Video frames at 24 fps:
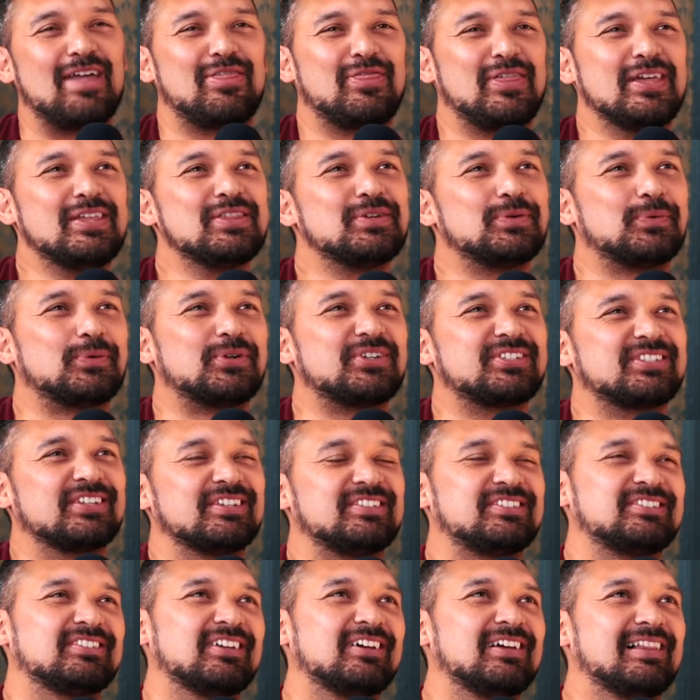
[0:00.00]
think the worst i
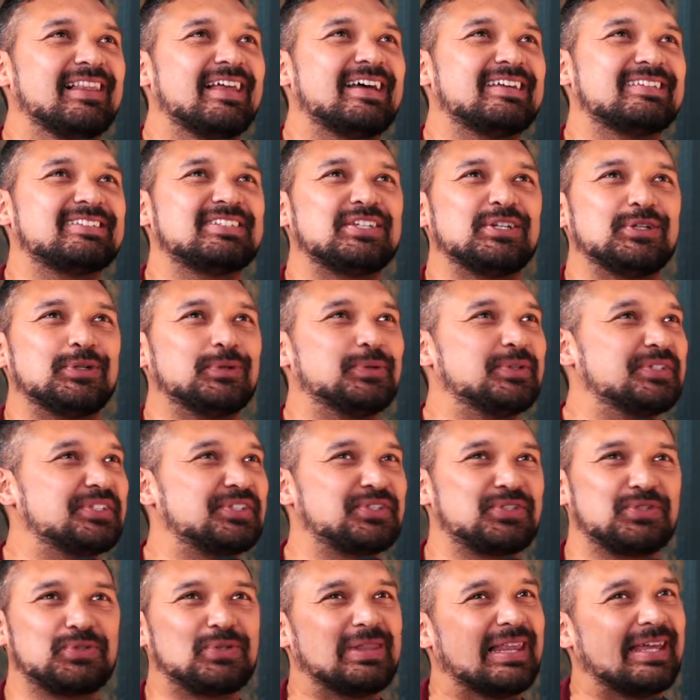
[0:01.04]
saw last year
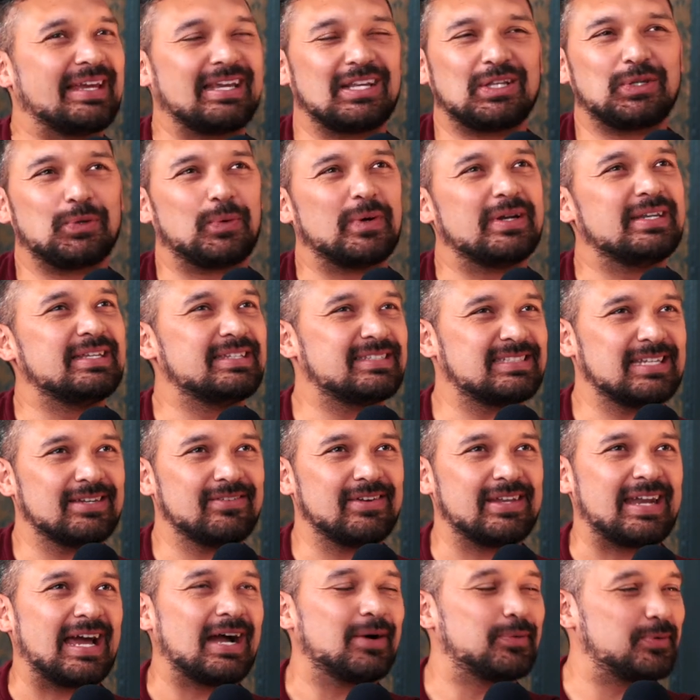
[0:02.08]
was like
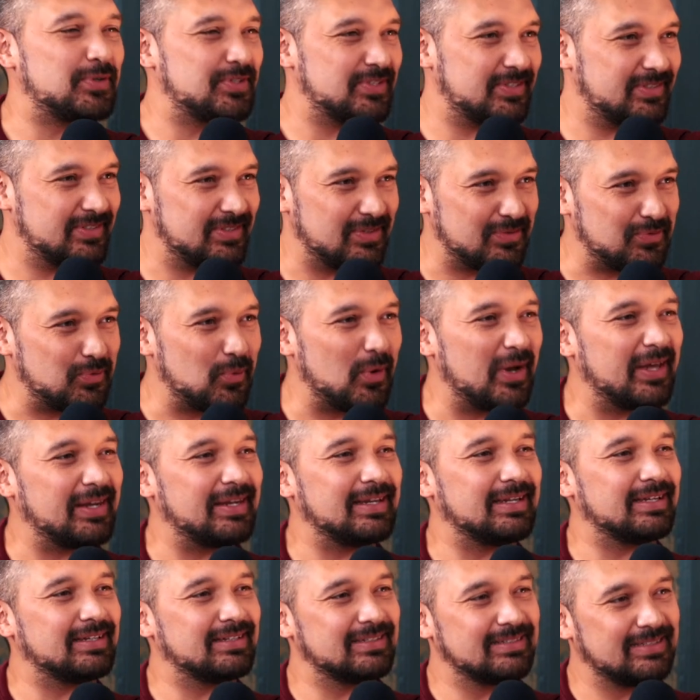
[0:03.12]
27 hours of
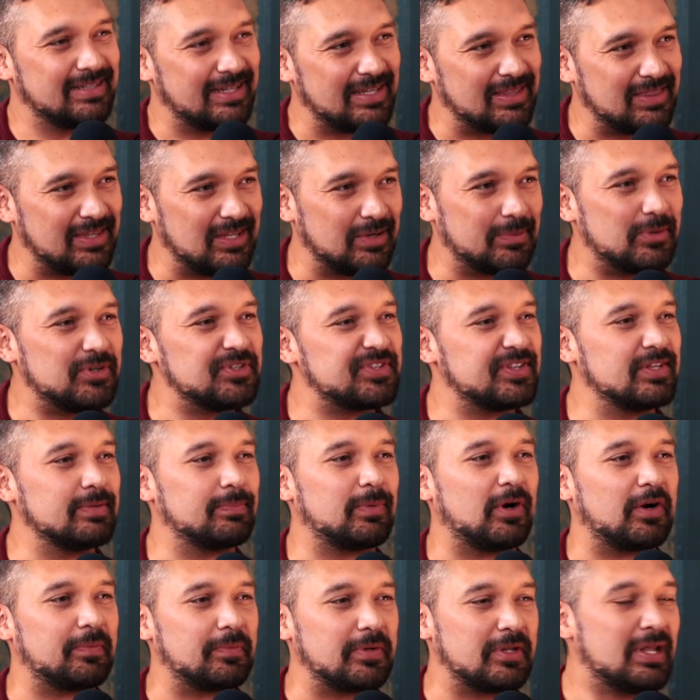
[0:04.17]
waiting in the emergency Ooh,
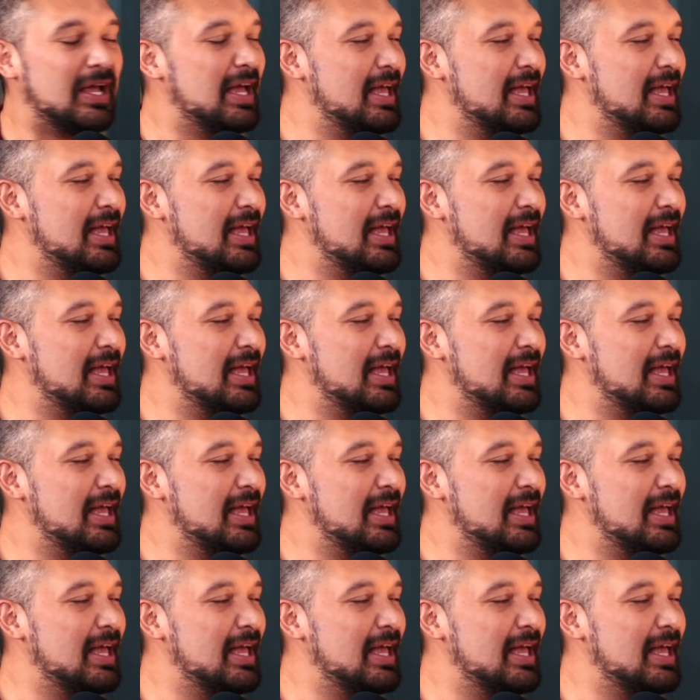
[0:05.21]
department